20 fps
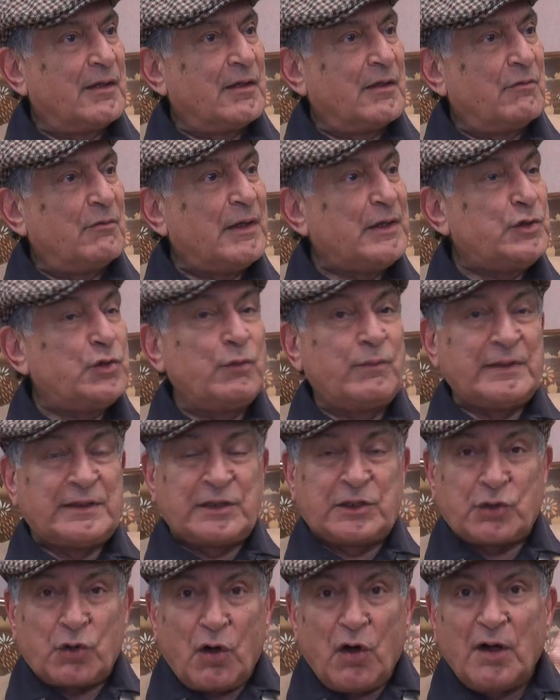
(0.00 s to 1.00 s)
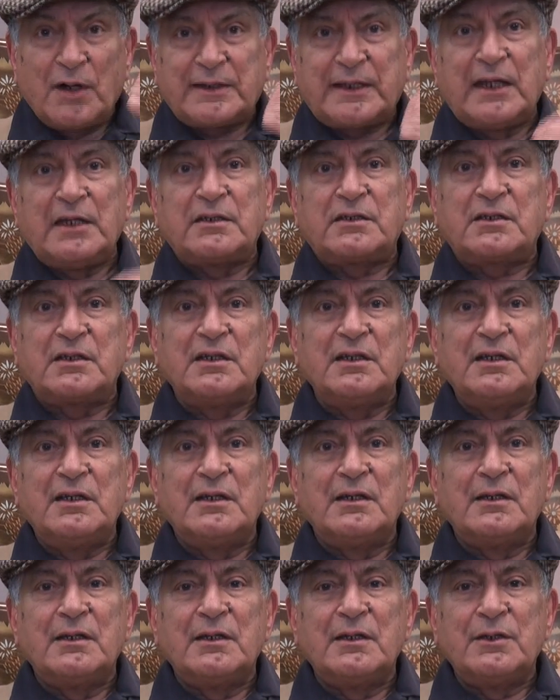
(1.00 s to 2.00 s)
When you withdraw attention,
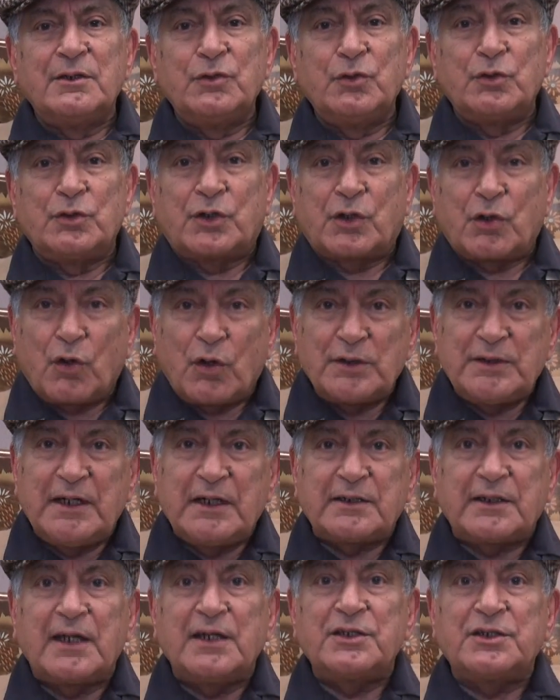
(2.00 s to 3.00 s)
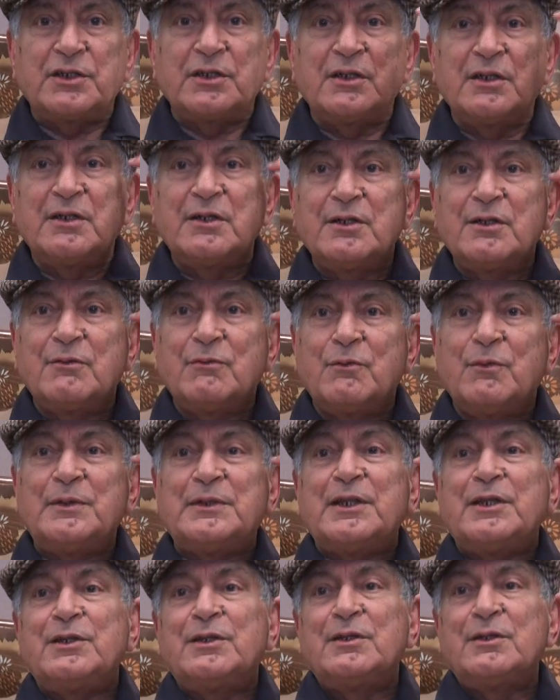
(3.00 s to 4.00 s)
you draw the attention
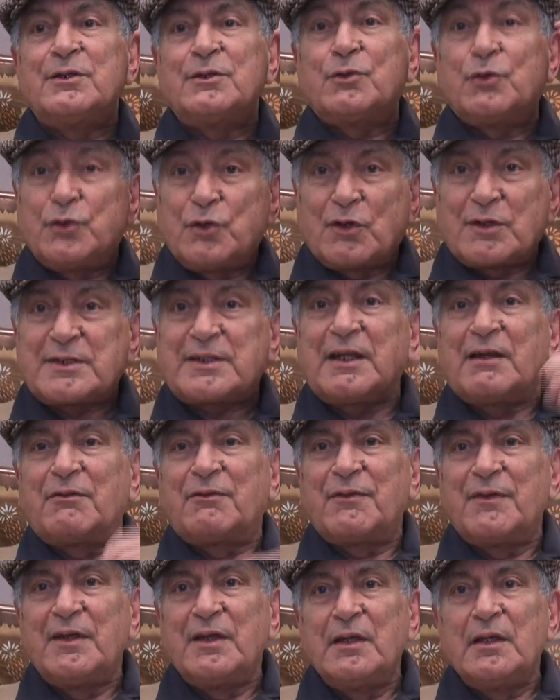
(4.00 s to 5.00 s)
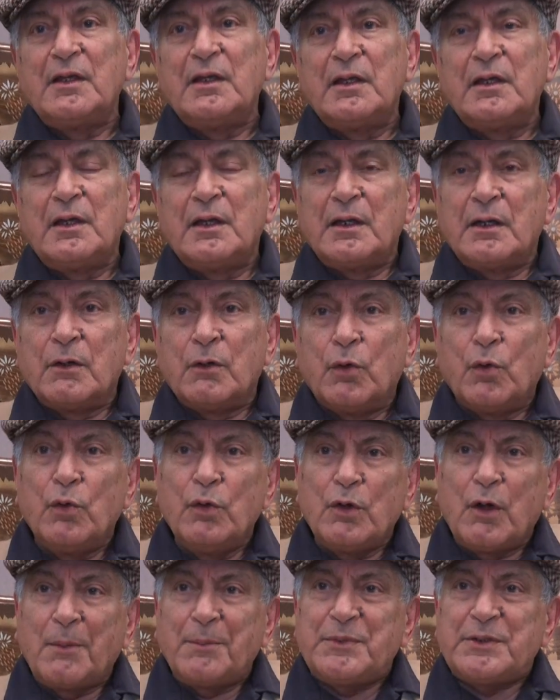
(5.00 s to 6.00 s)
within to yourself.
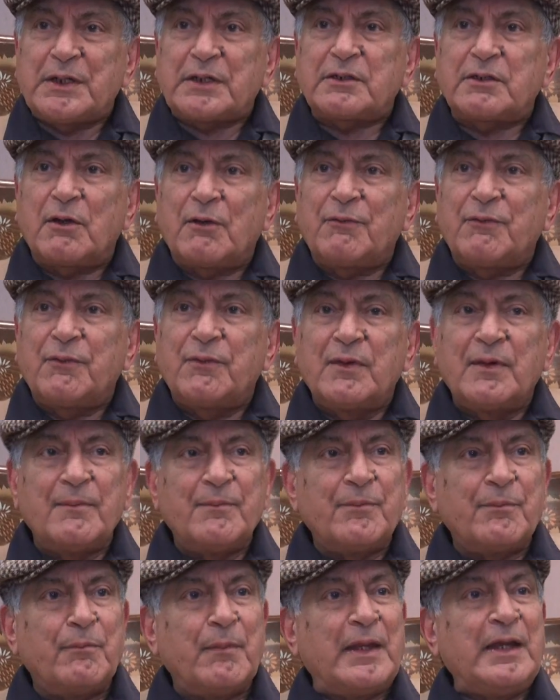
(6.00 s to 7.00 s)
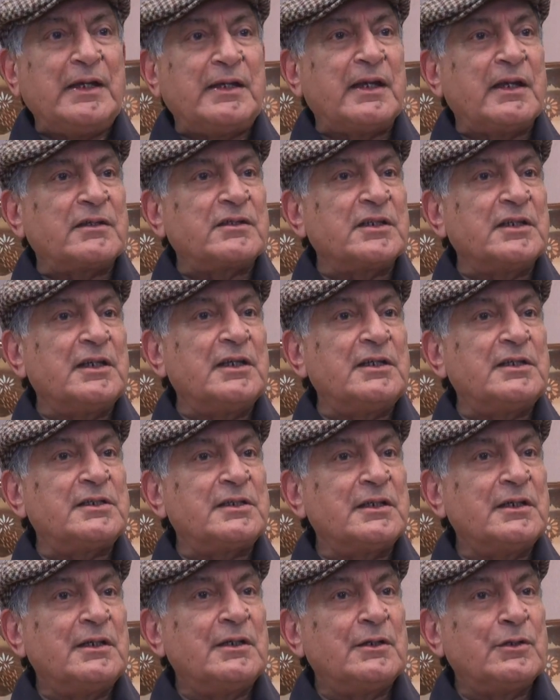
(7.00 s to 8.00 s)
Whole object of meditation
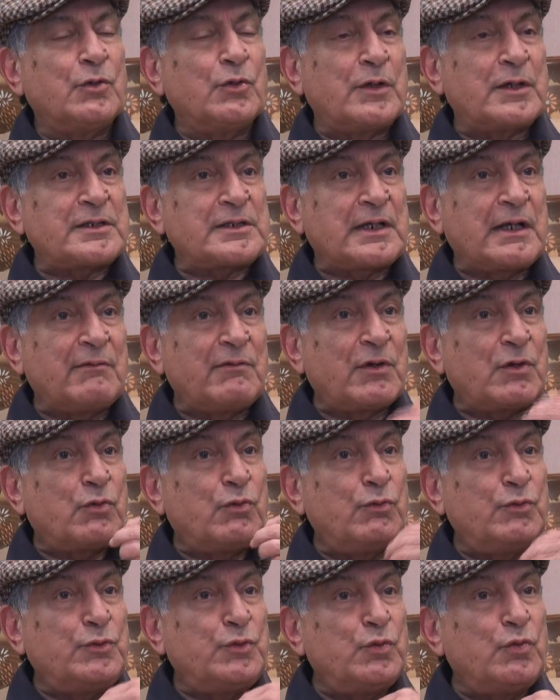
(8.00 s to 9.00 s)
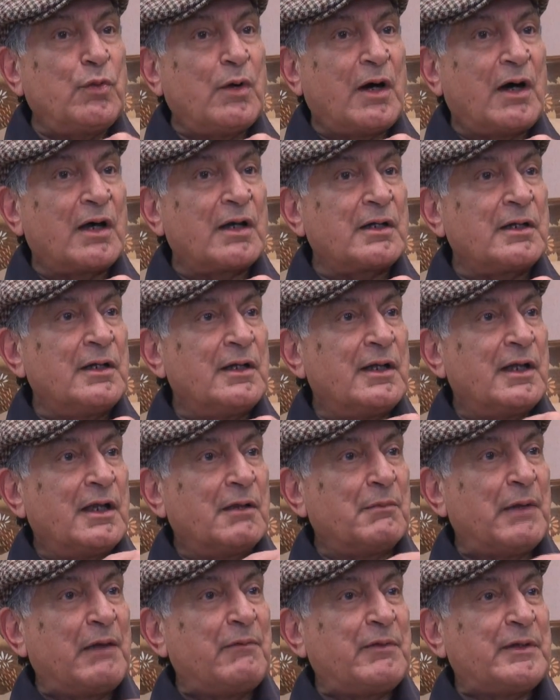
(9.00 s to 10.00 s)
is to discover who you are
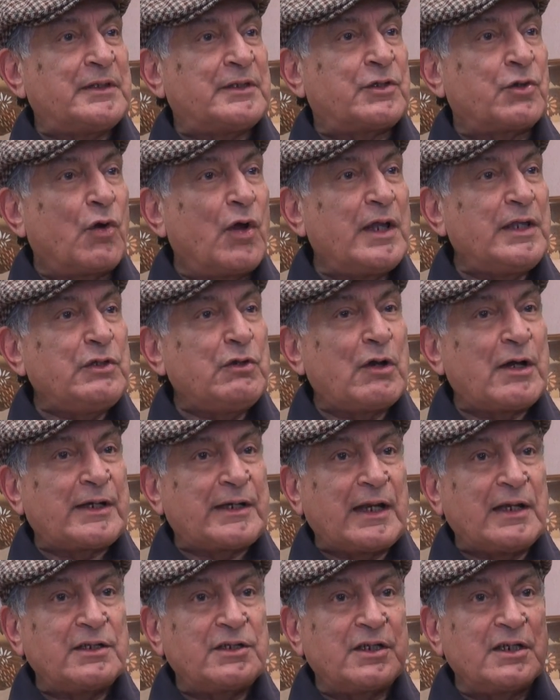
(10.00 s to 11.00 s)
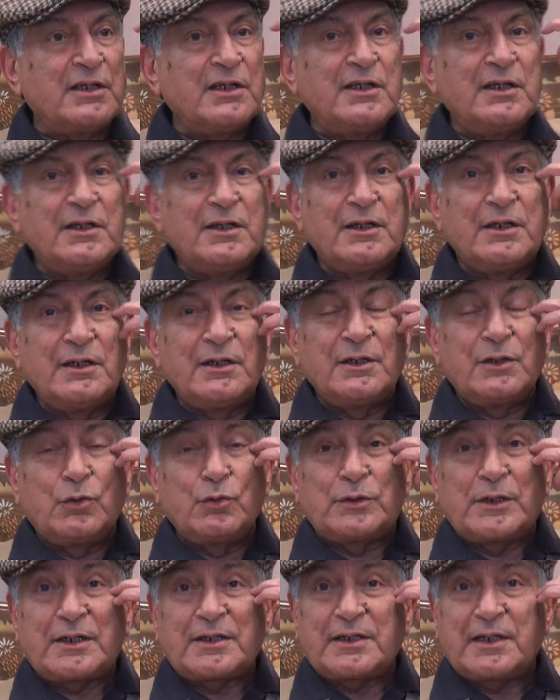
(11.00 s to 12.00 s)
by withdrawing your attention
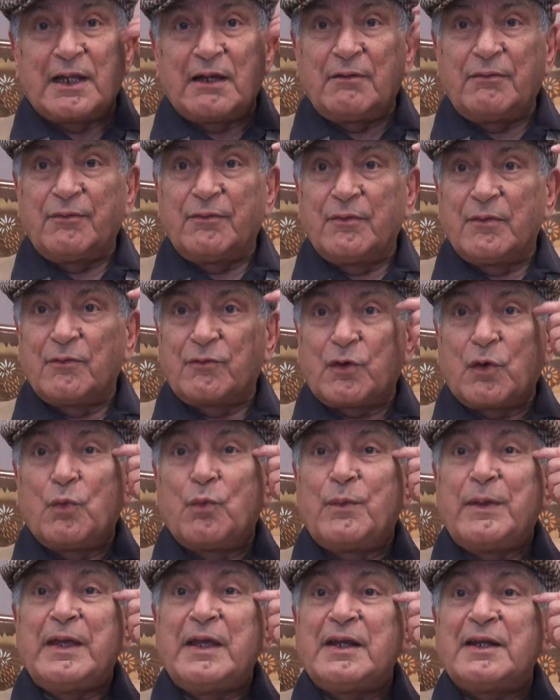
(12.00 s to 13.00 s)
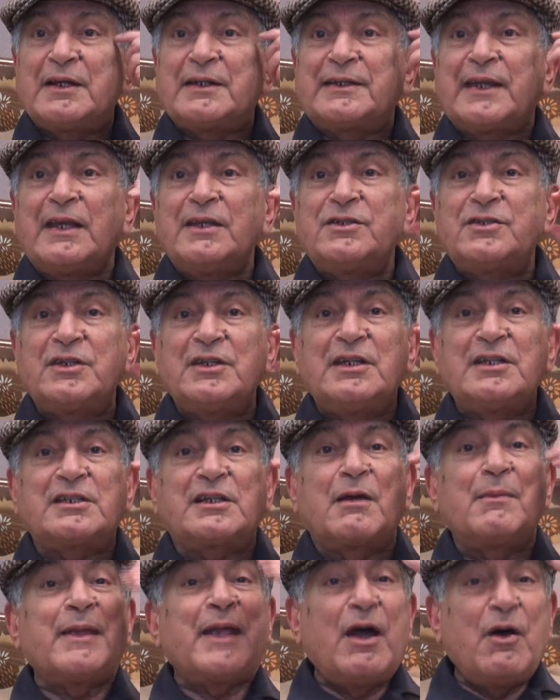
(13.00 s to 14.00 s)
to the self from where attention is
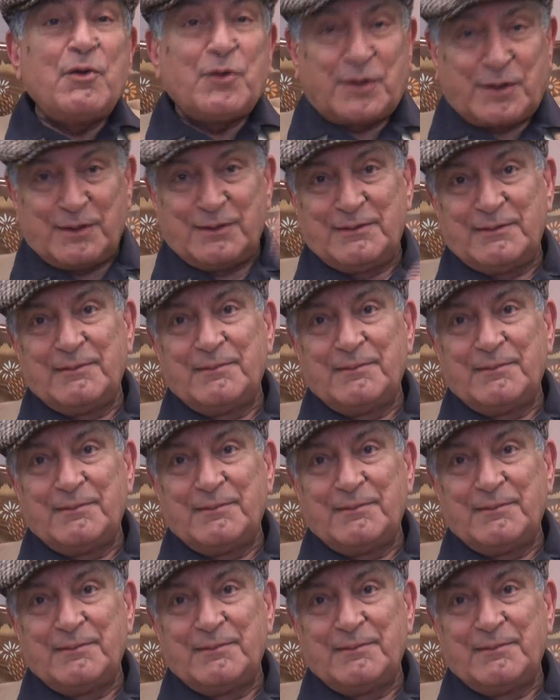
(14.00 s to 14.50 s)
coming out.